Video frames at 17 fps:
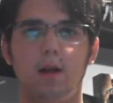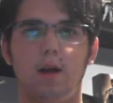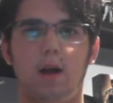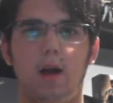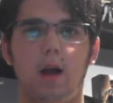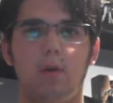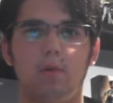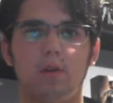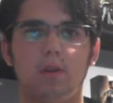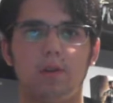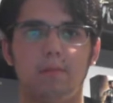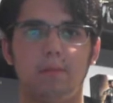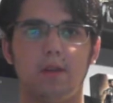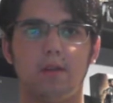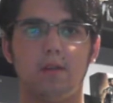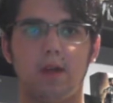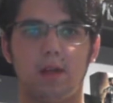I will
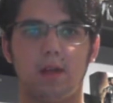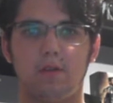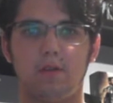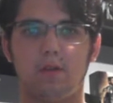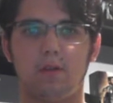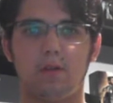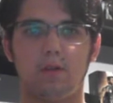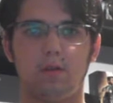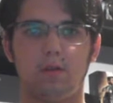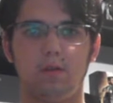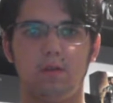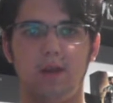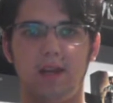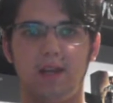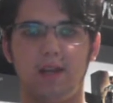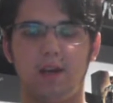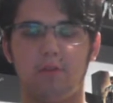admit that
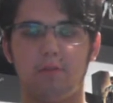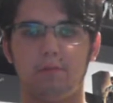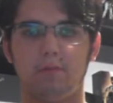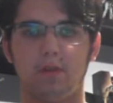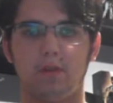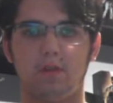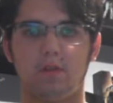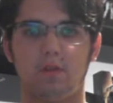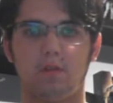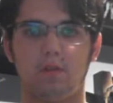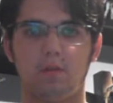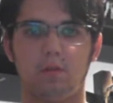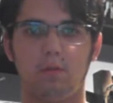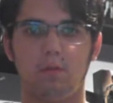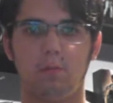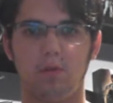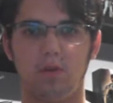Danny Elfman's
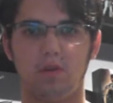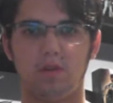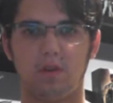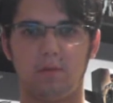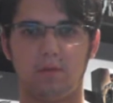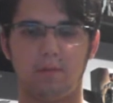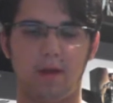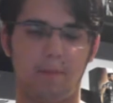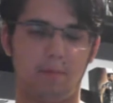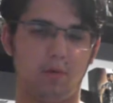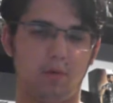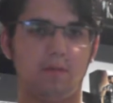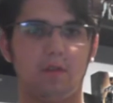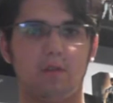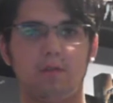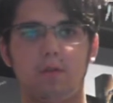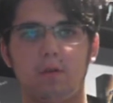music from that
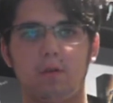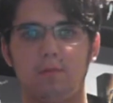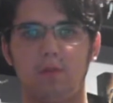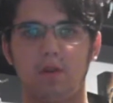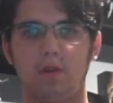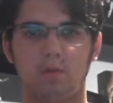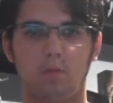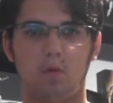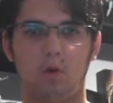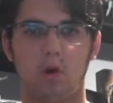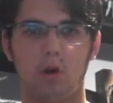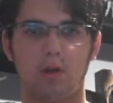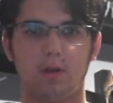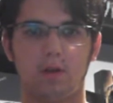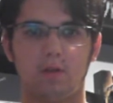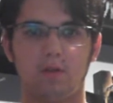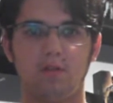previous film doesn't
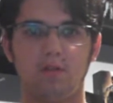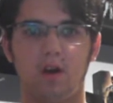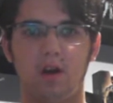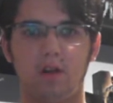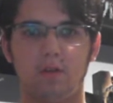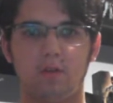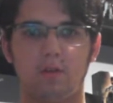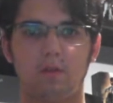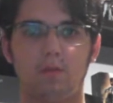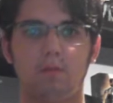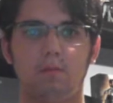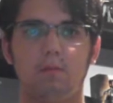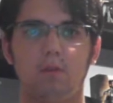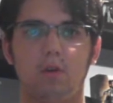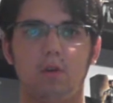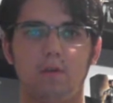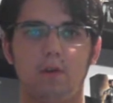work in Snyder's
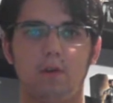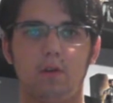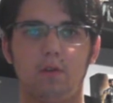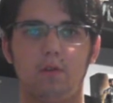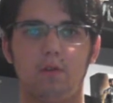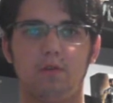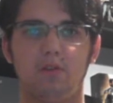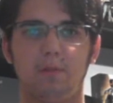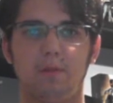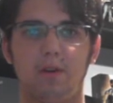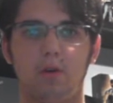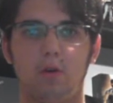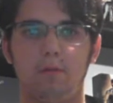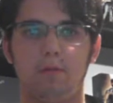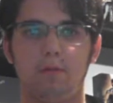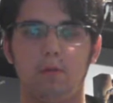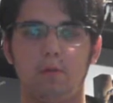universe of
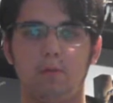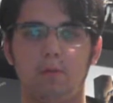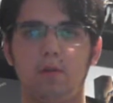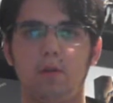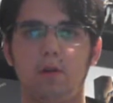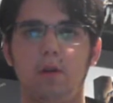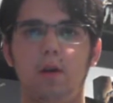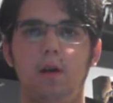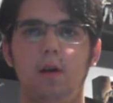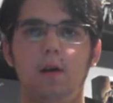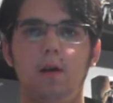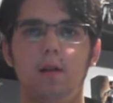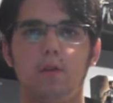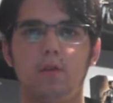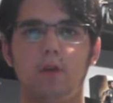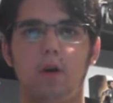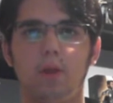superhero films.
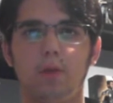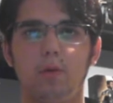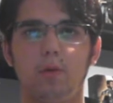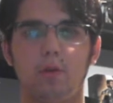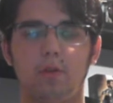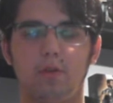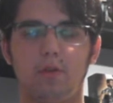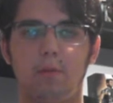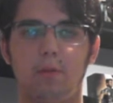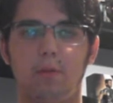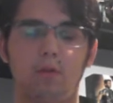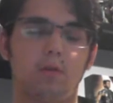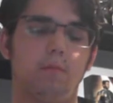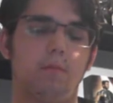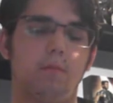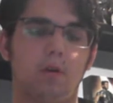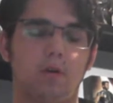So I thought Tom
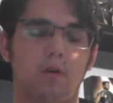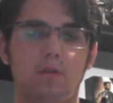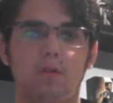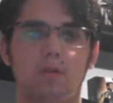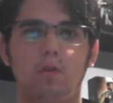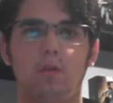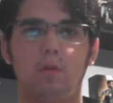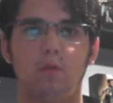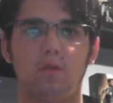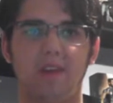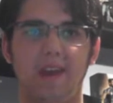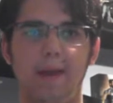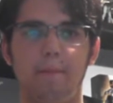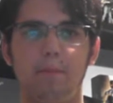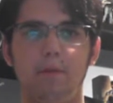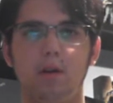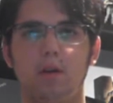Holkenberg's score was
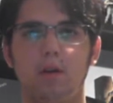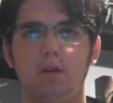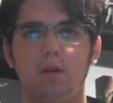epic,